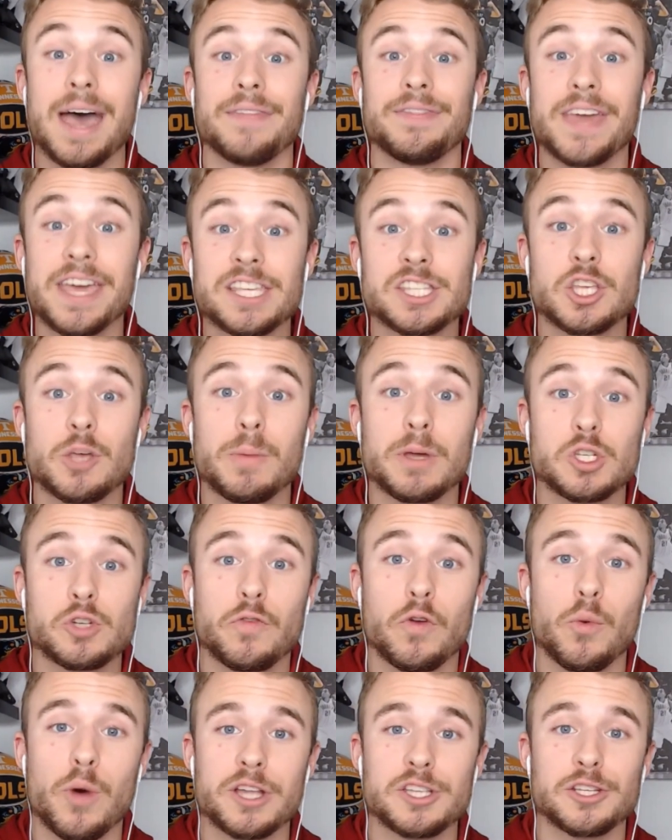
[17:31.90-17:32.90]
Thanks so much
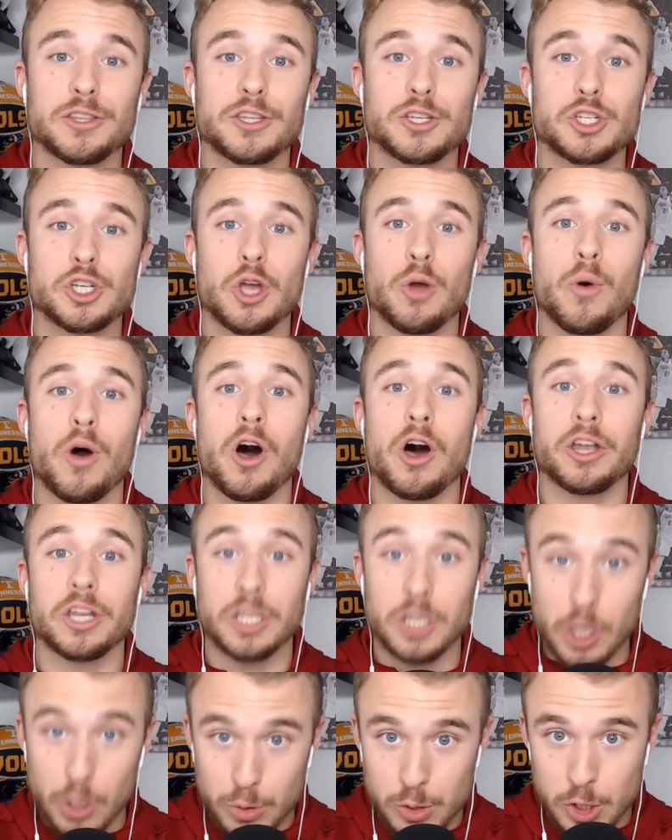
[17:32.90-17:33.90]
for watching the show on
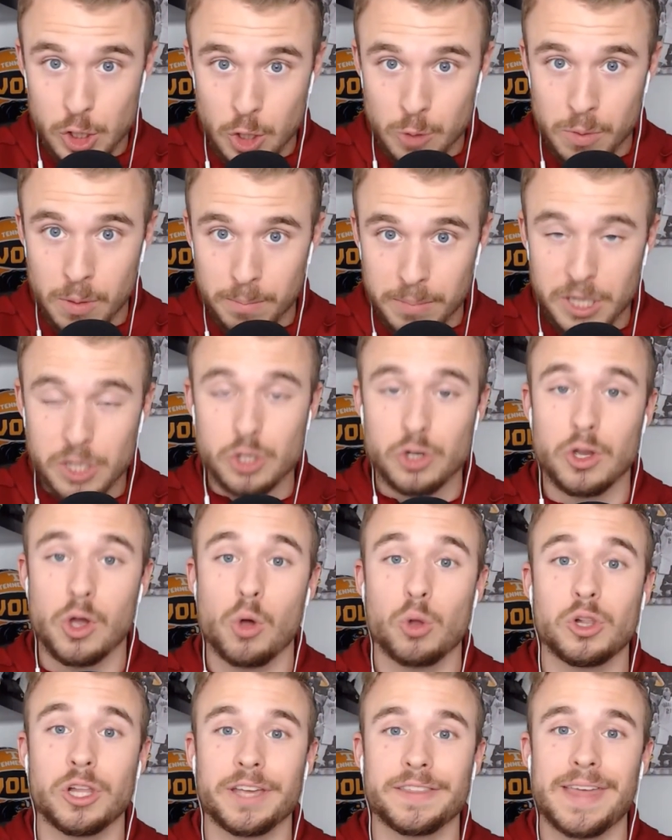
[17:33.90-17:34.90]
YouTube, and be sure to go
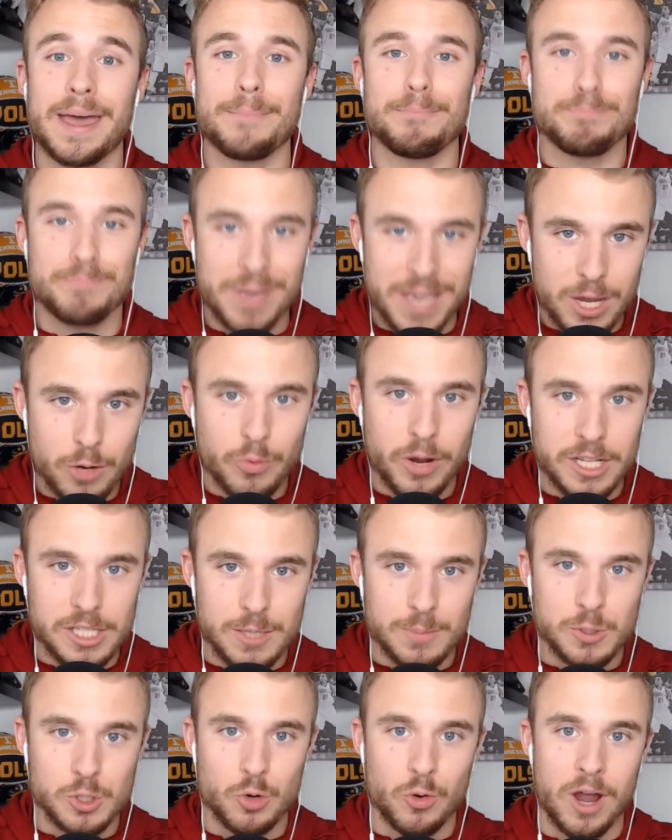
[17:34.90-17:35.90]
click that big red
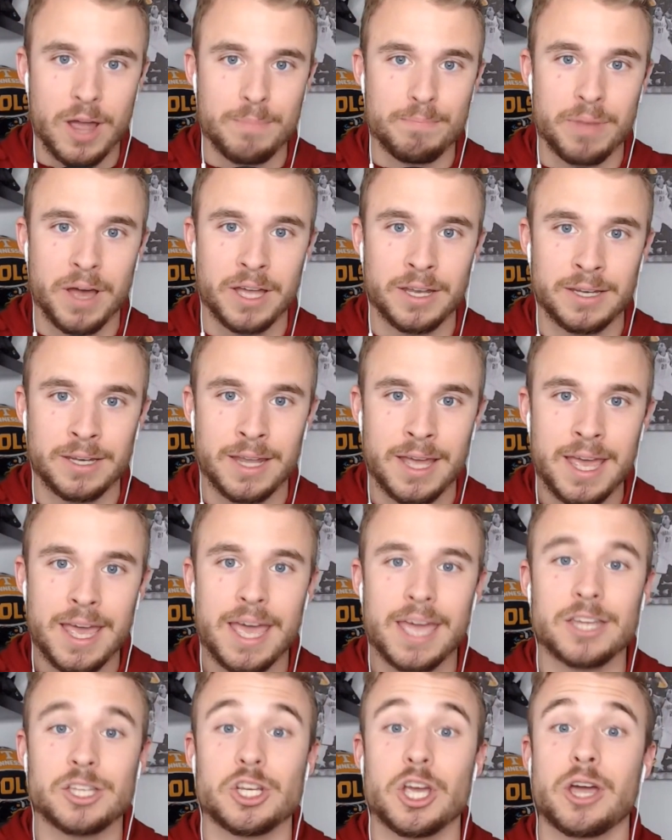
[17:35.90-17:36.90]
subscribe button
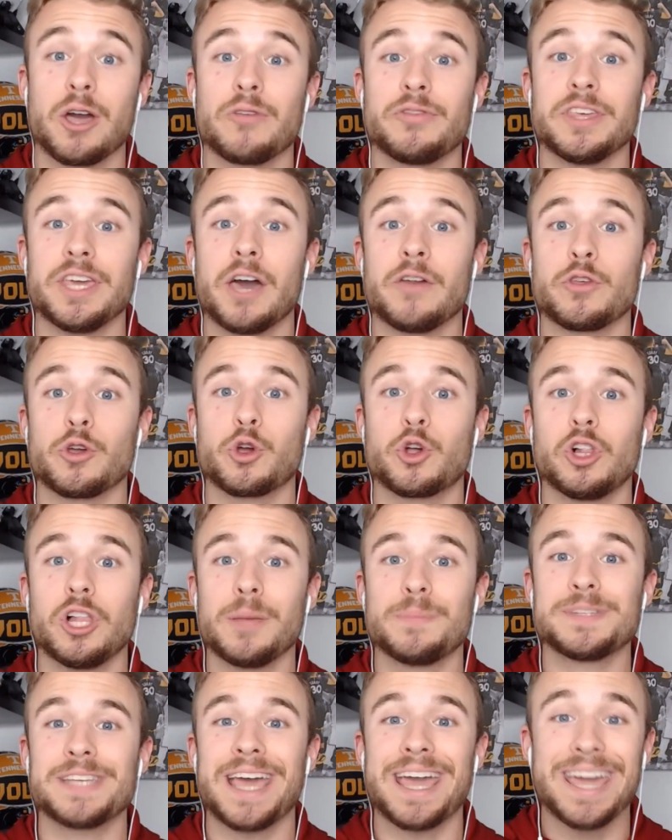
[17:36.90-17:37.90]
and check out the other
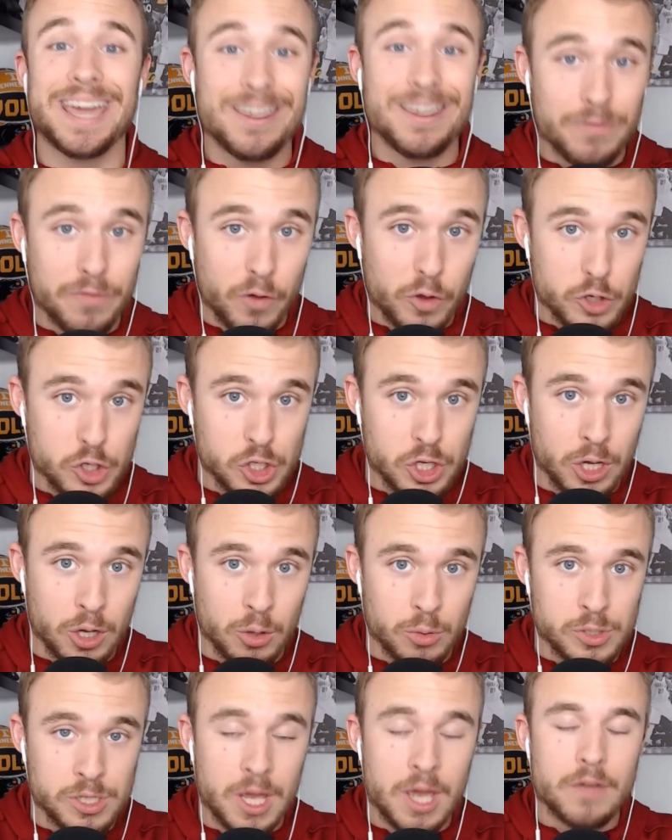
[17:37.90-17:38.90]
clips and full
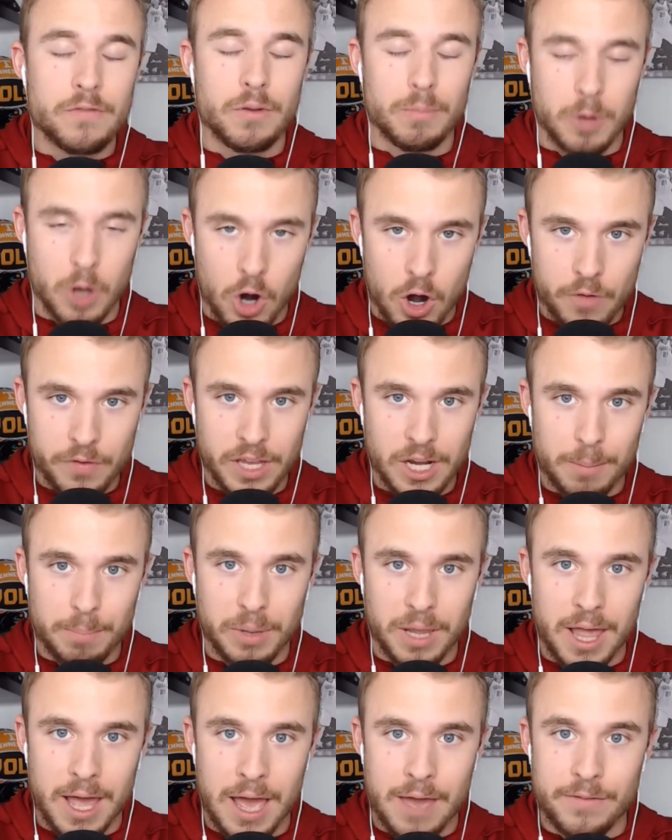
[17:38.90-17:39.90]
shows from Carving It Up
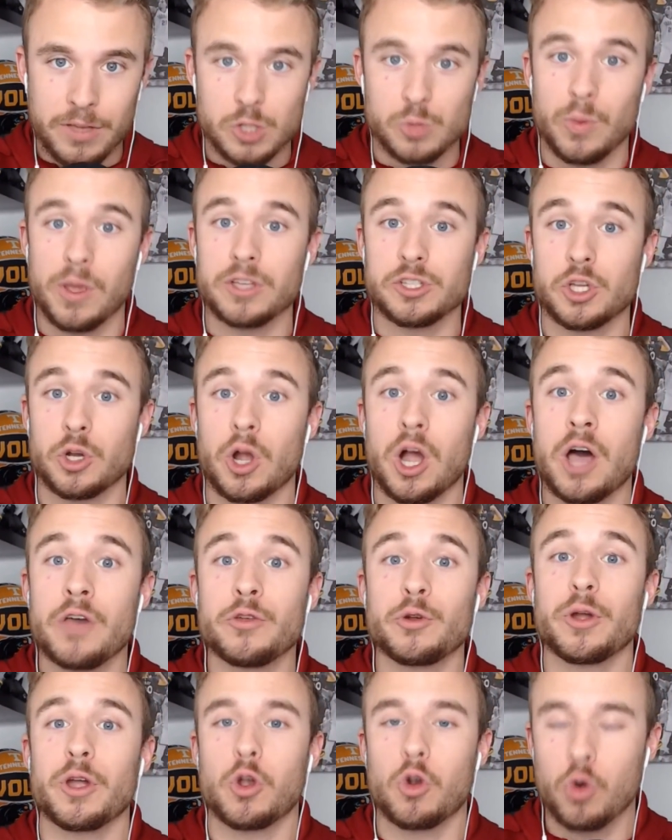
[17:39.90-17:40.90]
Live, as well as our
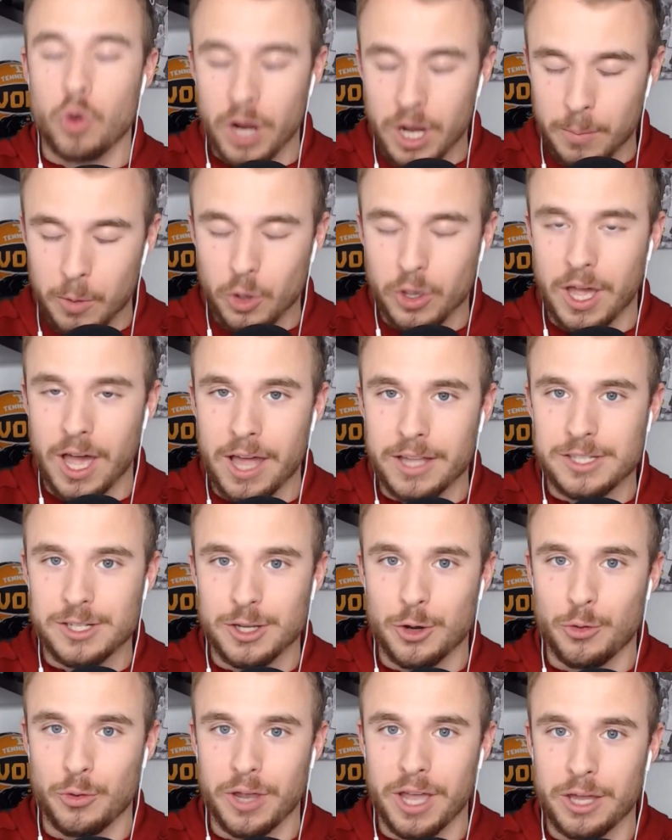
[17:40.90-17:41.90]
other incredible content
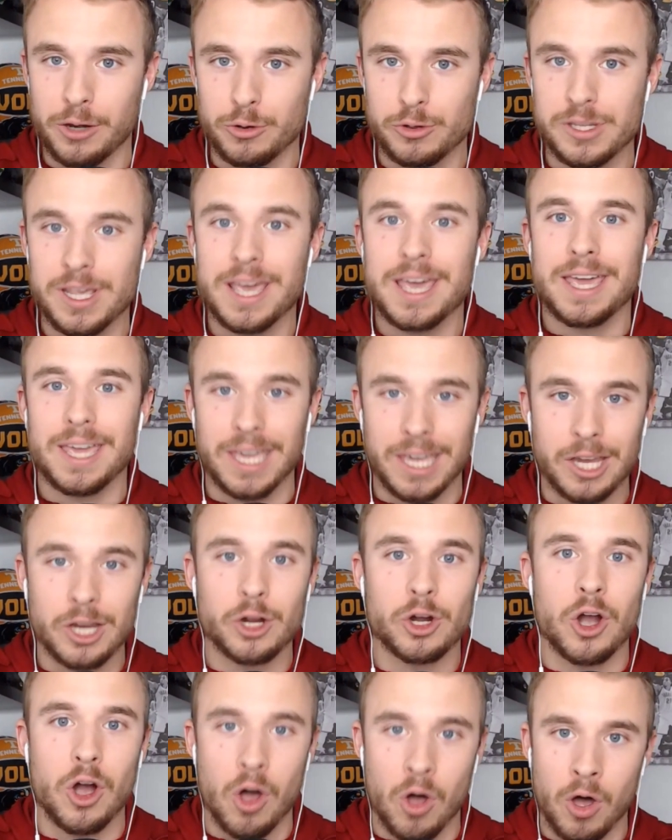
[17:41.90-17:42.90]
creators
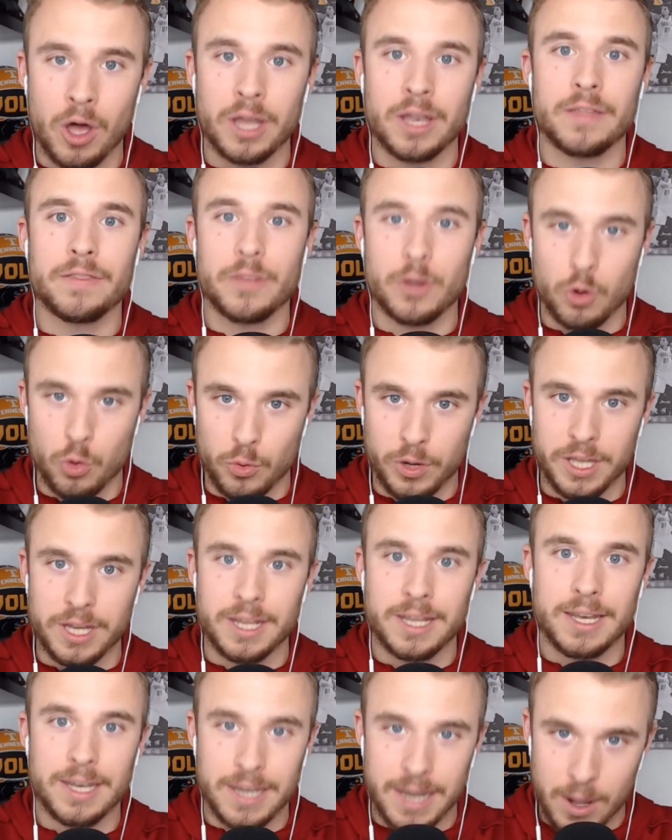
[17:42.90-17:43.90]
here on the
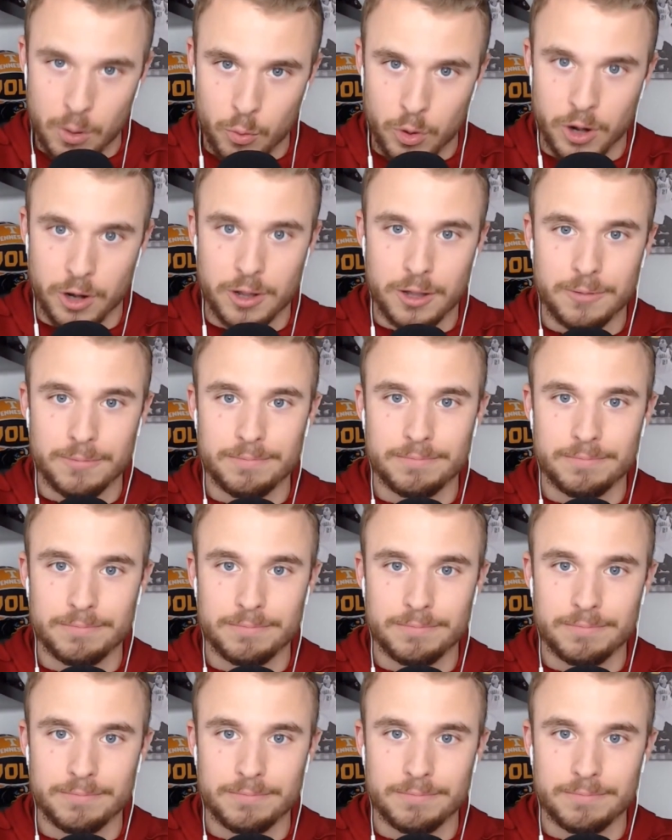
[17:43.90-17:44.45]
Grid Network.